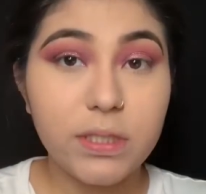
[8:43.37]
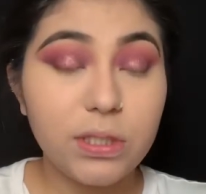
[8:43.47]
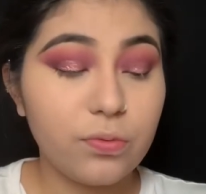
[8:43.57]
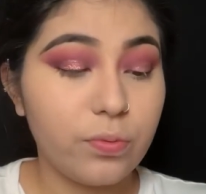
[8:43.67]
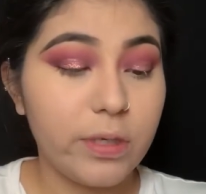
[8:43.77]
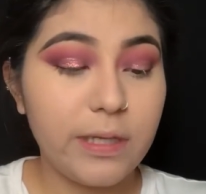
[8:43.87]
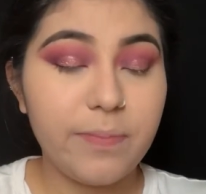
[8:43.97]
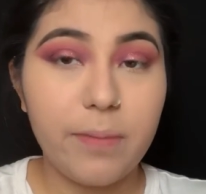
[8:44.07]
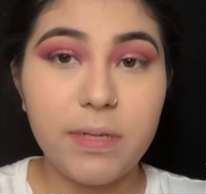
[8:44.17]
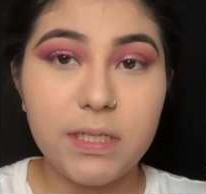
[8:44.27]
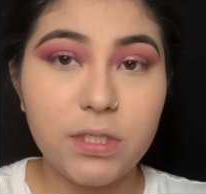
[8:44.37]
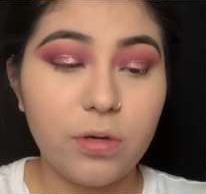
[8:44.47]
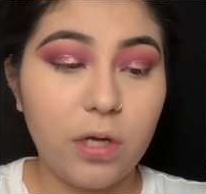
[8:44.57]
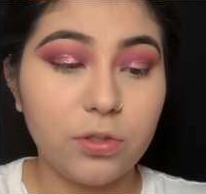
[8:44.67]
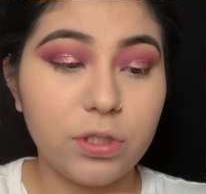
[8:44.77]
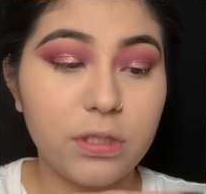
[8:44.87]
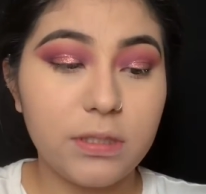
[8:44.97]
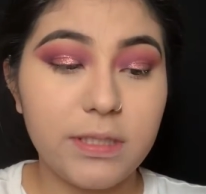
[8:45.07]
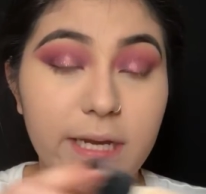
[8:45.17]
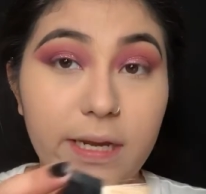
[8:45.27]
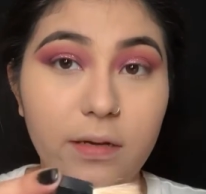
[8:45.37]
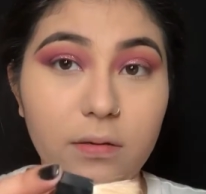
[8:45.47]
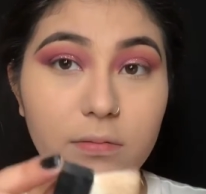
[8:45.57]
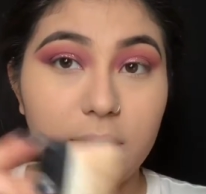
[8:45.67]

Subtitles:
This is really pigmented, so I'll just take,